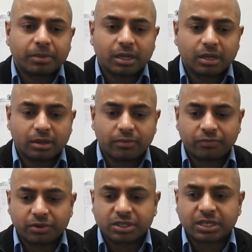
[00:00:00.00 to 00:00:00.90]
uh,
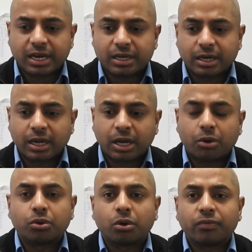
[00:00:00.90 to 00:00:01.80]
first-hand
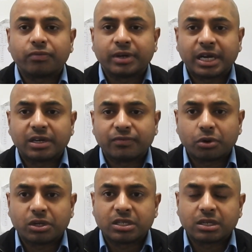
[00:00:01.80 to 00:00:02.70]
account of nineteen
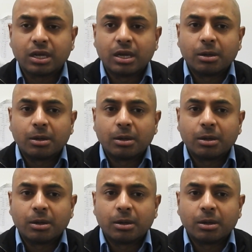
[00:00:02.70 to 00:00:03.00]
forties,